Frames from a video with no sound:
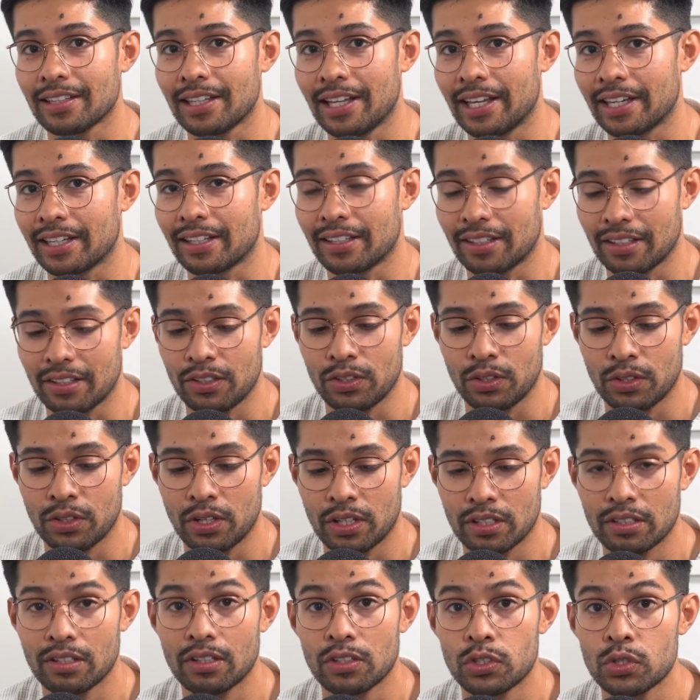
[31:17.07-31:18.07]
like you're
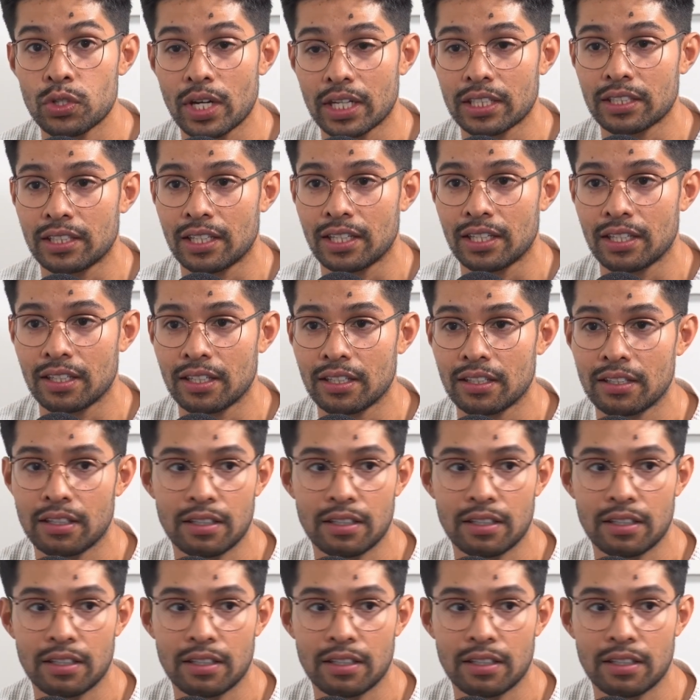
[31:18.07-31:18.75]
not attracting